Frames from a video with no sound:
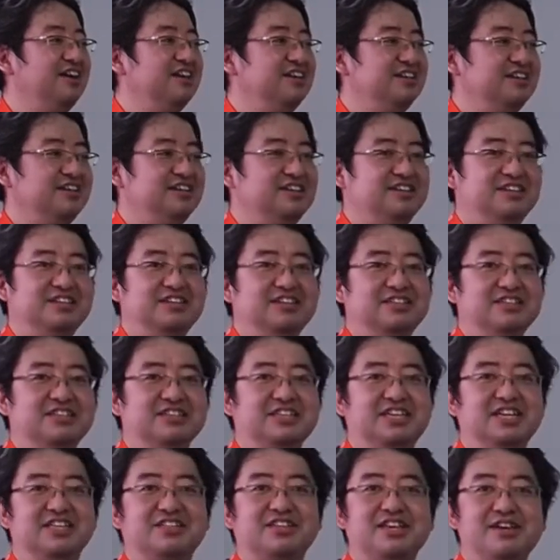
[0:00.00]
Get
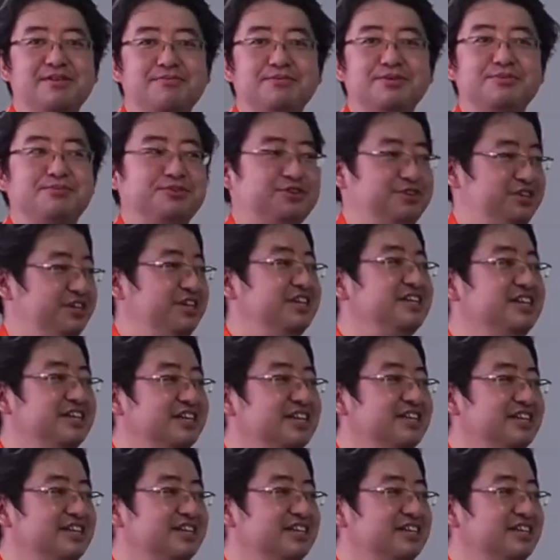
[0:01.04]
everybody,
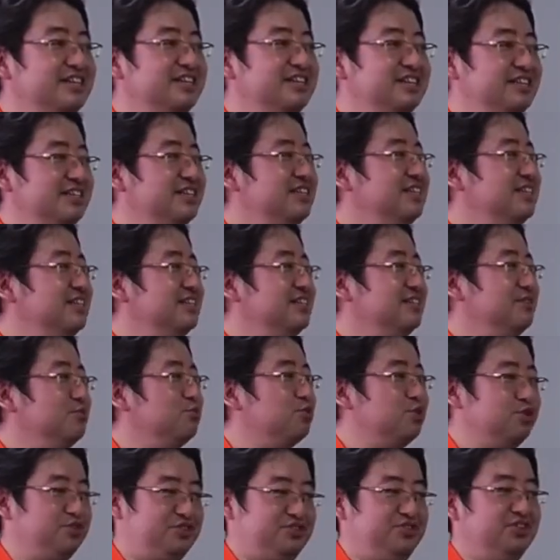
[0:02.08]
work
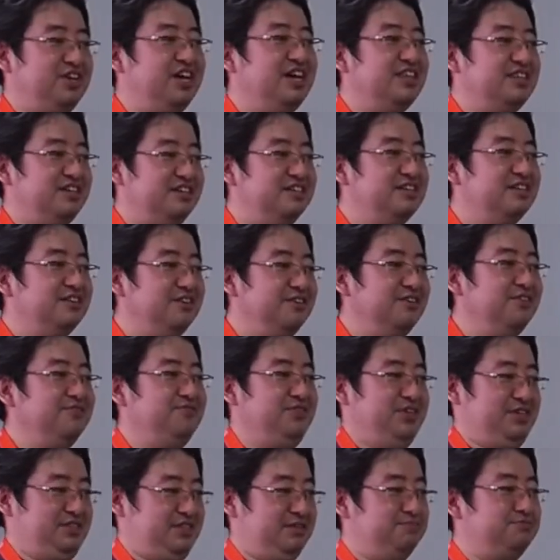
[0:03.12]
together, fix the problem.